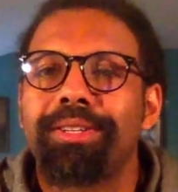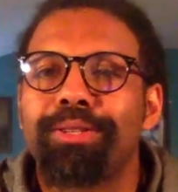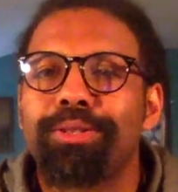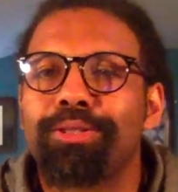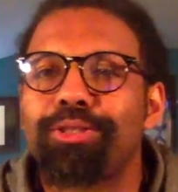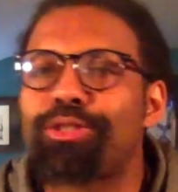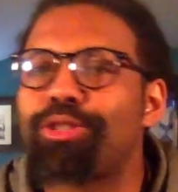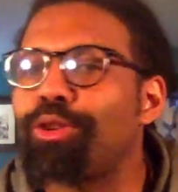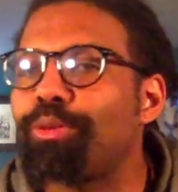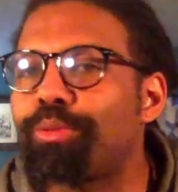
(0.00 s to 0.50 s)

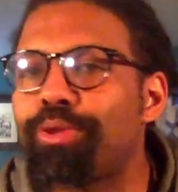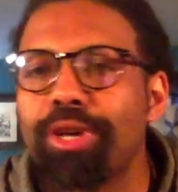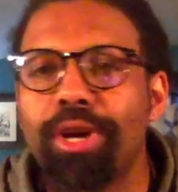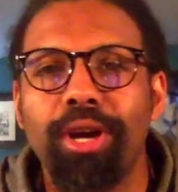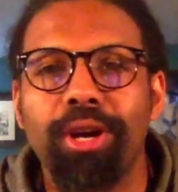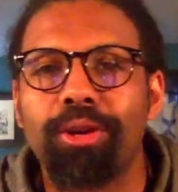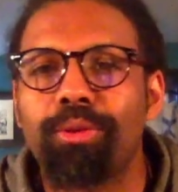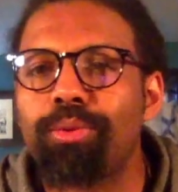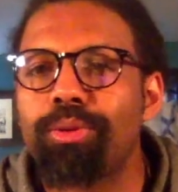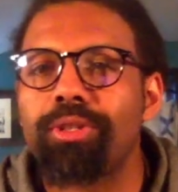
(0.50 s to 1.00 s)
Snoop
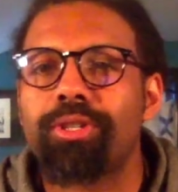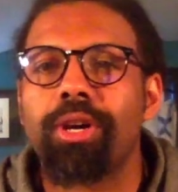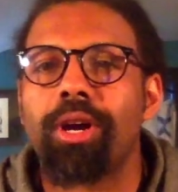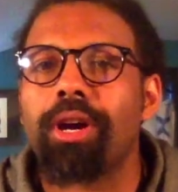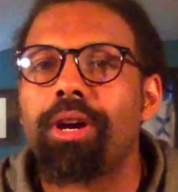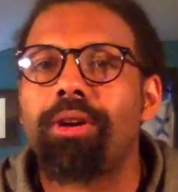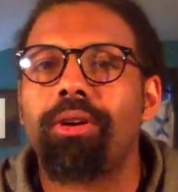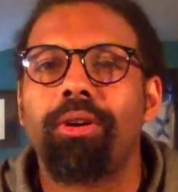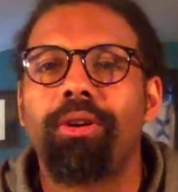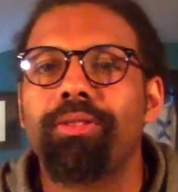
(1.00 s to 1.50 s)
Dogg would
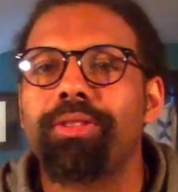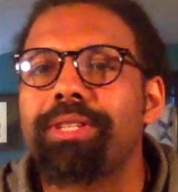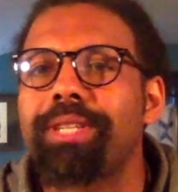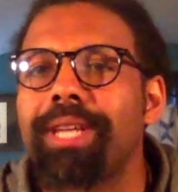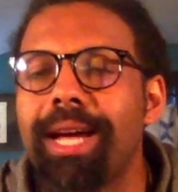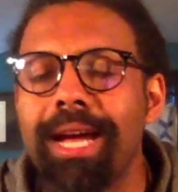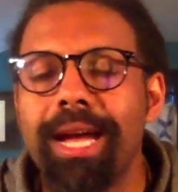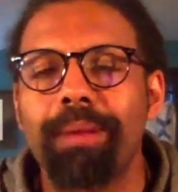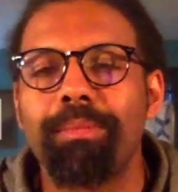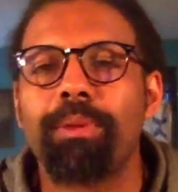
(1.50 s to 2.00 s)
talk all the
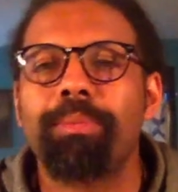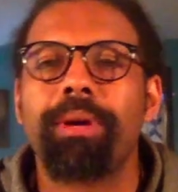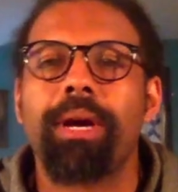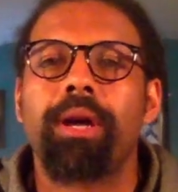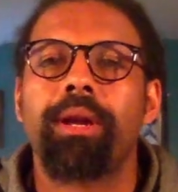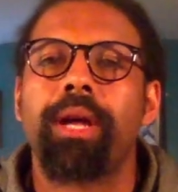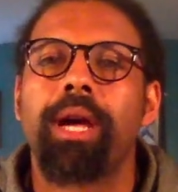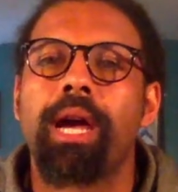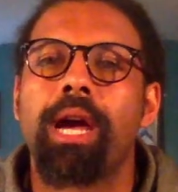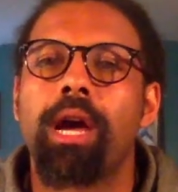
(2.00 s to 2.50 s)
time
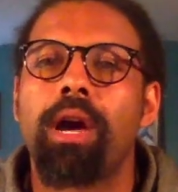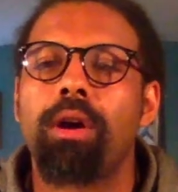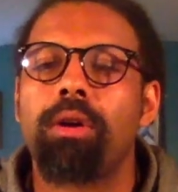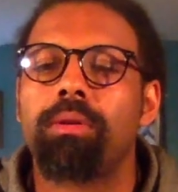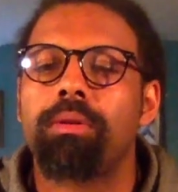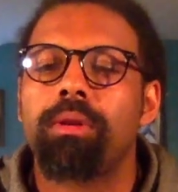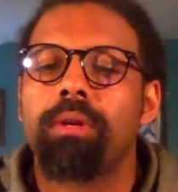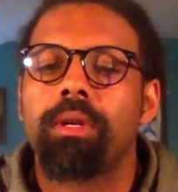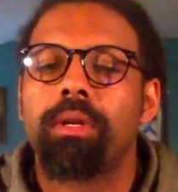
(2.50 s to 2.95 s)
about how